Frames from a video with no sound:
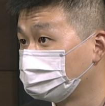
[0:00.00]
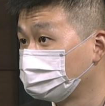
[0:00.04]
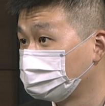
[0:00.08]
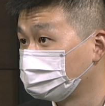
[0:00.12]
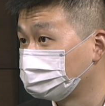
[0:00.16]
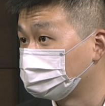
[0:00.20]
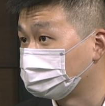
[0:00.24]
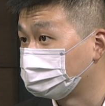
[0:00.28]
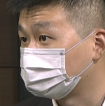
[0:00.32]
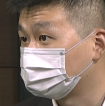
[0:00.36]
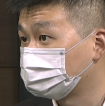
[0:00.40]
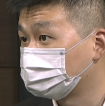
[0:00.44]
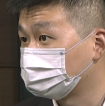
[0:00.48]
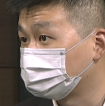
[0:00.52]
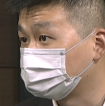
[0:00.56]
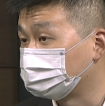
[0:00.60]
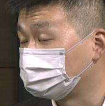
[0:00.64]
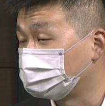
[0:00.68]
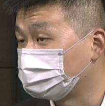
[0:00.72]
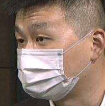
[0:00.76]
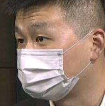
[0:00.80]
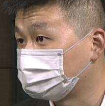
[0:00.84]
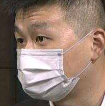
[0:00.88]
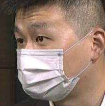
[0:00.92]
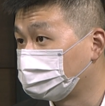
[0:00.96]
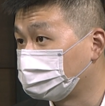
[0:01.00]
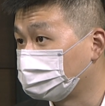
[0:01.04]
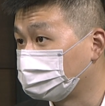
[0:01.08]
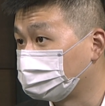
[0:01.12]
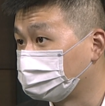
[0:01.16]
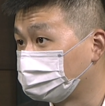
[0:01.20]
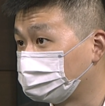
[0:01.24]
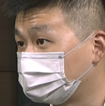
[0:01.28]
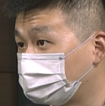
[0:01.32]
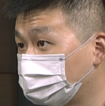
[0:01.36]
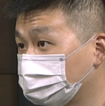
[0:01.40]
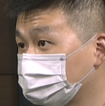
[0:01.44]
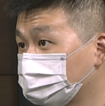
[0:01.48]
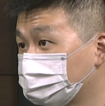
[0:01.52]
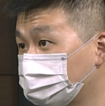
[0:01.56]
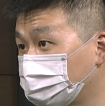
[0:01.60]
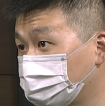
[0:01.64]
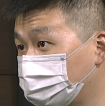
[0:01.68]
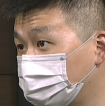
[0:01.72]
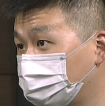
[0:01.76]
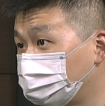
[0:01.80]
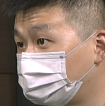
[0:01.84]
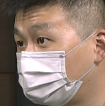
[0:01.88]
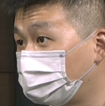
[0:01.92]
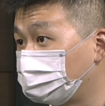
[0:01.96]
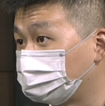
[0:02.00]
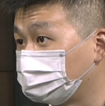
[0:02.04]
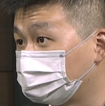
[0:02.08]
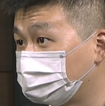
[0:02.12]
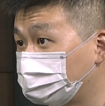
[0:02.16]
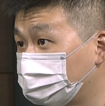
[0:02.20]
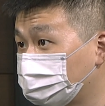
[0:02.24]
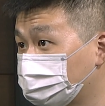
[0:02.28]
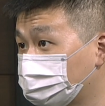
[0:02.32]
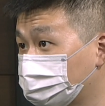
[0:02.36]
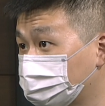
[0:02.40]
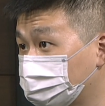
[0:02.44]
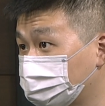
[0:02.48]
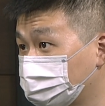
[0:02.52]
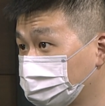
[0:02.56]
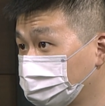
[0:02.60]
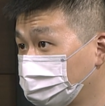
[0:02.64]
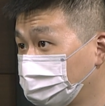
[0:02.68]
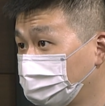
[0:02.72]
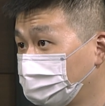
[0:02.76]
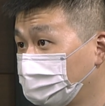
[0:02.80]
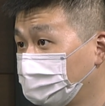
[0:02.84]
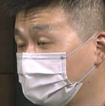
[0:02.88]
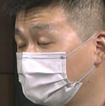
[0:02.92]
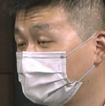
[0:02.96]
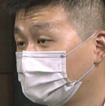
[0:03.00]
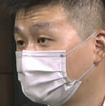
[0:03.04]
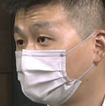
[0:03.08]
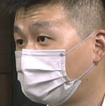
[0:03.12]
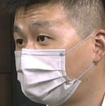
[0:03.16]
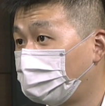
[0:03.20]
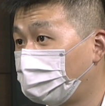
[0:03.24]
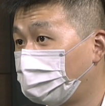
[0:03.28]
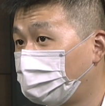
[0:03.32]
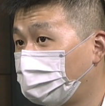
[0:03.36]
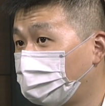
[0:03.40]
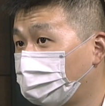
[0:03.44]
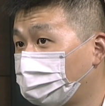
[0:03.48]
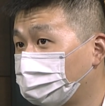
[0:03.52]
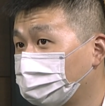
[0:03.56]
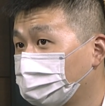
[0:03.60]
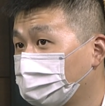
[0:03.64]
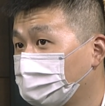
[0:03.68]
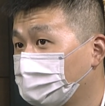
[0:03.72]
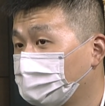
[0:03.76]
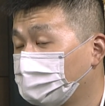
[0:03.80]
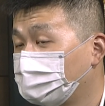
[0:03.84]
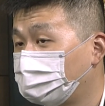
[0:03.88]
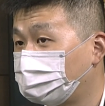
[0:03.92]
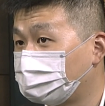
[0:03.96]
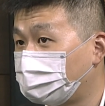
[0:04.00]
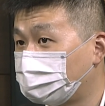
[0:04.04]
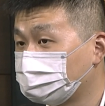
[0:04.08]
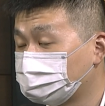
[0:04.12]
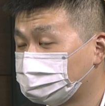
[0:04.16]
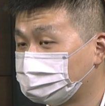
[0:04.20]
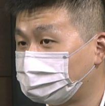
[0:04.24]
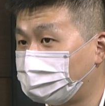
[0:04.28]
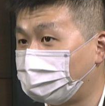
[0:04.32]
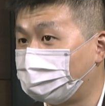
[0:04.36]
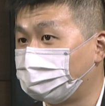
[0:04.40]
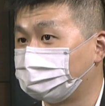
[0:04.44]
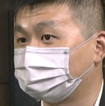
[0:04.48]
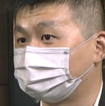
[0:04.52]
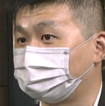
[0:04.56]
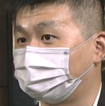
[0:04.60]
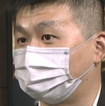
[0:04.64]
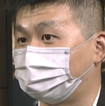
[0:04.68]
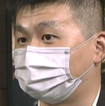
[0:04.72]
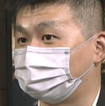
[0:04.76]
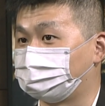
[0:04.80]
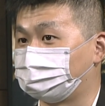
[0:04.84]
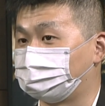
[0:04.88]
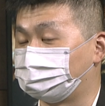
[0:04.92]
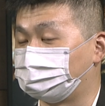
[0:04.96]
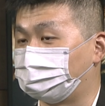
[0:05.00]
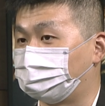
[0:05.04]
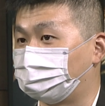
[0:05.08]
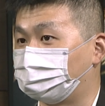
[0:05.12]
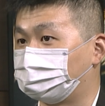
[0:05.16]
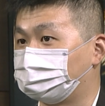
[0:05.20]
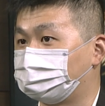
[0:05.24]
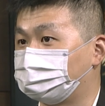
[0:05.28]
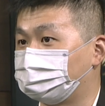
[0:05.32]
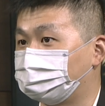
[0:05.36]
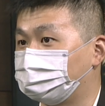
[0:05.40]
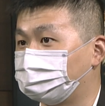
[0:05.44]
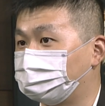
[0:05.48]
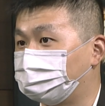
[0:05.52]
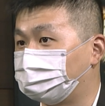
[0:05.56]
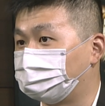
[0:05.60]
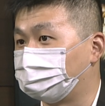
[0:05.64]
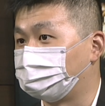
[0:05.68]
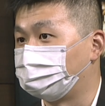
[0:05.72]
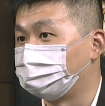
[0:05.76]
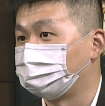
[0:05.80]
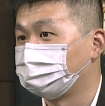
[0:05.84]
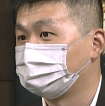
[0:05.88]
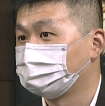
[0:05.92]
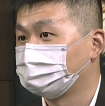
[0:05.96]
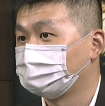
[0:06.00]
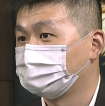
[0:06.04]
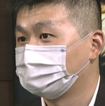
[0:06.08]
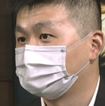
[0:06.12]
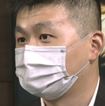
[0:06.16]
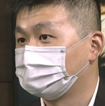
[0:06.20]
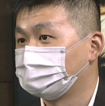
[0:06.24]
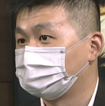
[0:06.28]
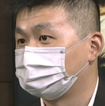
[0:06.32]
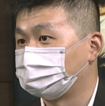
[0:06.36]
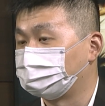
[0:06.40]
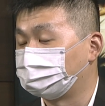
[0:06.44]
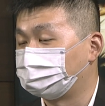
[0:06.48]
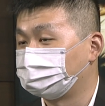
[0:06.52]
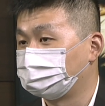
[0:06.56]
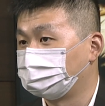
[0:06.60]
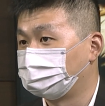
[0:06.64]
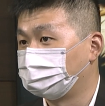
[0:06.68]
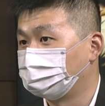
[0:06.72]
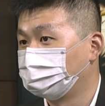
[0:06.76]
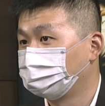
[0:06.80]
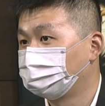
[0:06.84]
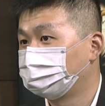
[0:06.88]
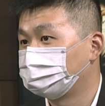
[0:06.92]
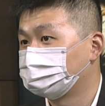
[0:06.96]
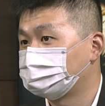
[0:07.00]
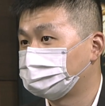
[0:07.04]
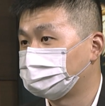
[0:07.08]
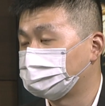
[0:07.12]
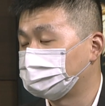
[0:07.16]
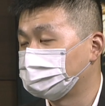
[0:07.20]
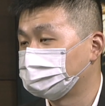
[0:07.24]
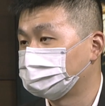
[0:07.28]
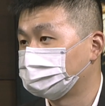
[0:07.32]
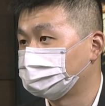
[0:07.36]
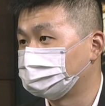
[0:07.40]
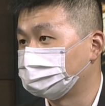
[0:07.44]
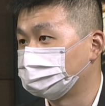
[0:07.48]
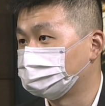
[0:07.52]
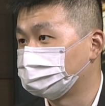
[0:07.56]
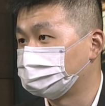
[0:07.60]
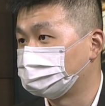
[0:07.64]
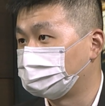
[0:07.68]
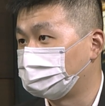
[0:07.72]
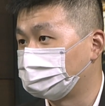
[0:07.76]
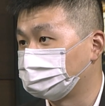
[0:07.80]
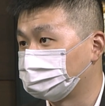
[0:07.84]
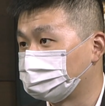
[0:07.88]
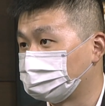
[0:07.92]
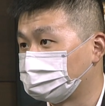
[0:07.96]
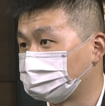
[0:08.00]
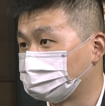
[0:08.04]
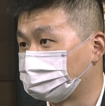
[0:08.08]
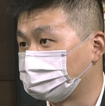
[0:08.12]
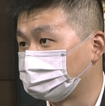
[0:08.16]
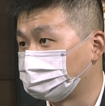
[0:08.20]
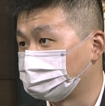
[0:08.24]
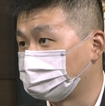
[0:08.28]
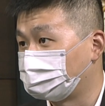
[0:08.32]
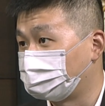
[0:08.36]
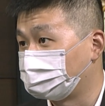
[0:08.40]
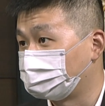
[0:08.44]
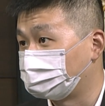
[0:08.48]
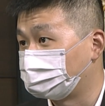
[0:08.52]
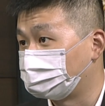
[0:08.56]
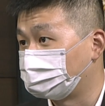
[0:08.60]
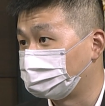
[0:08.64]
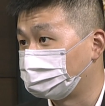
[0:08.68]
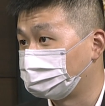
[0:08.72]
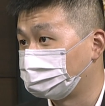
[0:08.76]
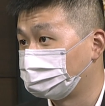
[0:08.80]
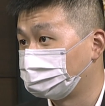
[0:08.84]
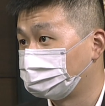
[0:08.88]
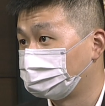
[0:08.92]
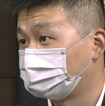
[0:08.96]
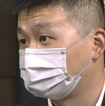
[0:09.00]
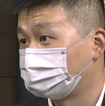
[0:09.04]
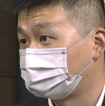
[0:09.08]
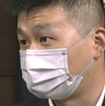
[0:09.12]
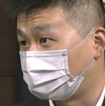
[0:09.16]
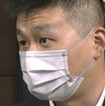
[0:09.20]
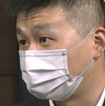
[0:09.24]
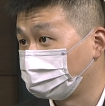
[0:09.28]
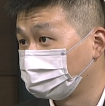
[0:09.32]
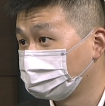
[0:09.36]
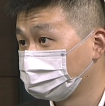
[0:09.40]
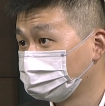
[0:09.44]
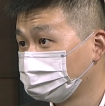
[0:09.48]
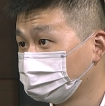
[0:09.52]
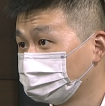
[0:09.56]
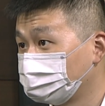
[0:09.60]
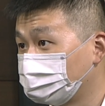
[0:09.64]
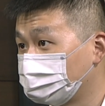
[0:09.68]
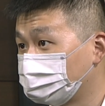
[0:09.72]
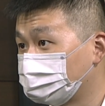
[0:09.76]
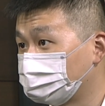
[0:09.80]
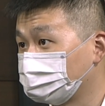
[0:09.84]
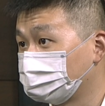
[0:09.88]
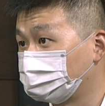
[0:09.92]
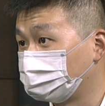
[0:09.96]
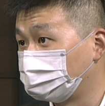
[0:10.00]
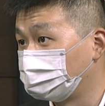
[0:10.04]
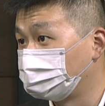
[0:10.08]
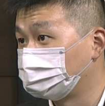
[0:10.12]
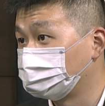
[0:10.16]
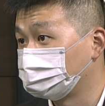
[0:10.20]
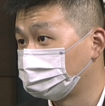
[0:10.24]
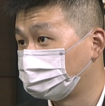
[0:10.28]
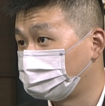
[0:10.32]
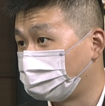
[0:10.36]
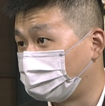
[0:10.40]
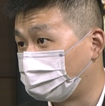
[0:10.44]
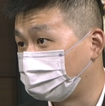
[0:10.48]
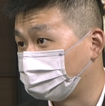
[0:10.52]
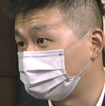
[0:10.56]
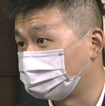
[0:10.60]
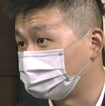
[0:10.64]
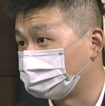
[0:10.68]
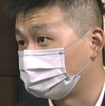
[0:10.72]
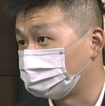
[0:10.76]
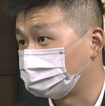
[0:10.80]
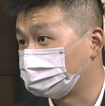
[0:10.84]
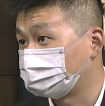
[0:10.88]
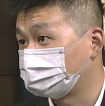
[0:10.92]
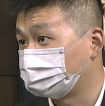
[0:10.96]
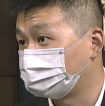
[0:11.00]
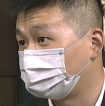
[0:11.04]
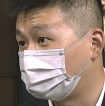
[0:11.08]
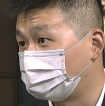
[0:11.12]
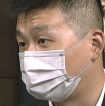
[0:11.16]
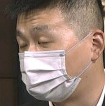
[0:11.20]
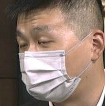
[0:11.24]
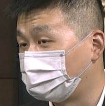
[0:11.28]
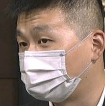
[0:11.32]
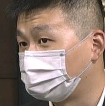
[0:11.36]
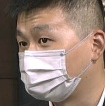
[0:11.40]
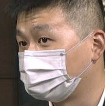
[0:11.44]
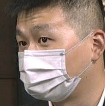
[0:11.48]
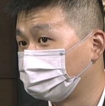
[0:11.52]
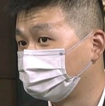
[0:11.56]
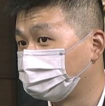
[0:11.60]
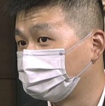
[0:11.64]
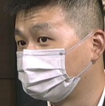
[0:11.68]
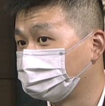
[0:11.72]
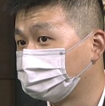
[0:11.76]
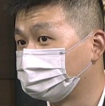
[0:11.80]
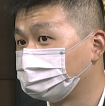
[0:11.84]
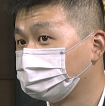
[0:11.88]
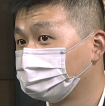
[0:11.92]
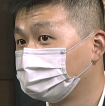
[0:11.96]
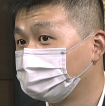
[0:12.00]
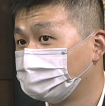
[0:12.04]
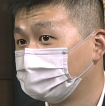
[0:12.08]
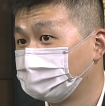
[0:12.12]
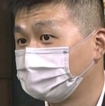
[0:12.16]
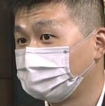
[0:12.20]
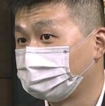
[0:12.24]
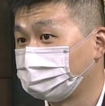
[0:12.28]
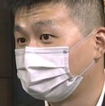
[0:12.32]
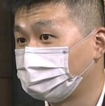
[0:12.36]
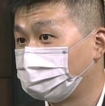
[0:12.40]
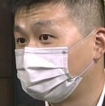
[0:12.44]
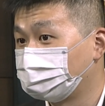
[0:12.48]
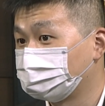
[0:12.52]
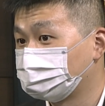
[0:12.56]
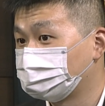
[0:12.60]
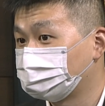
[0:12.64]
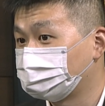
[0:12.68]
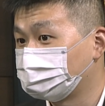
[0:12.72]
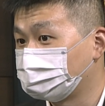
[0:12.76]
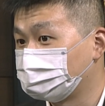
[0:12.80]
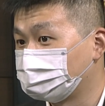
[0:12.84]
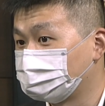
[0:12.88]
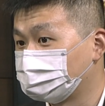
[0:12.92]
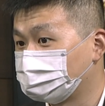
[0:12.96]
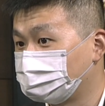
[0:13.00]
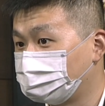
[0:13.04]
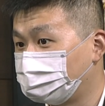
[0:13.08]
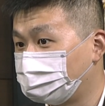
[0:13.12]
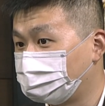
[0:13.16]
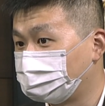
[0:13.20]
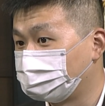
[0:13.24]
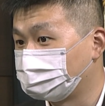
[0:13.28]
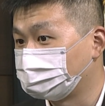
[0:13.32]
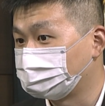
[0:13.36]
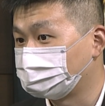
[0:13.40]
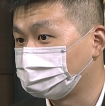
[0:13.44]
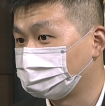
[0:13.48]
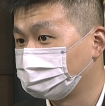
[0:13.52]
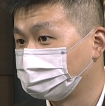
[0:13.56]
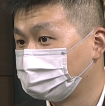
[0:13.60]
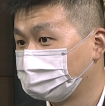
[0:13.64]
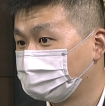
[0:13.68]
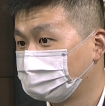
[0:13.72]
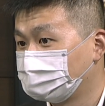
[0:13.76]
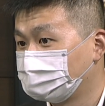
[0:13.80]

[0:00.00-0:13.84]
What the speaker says: needed to maintain a stable population. But I should add that the low fertility is not just a China problem; it's a global challenge. Even in countries like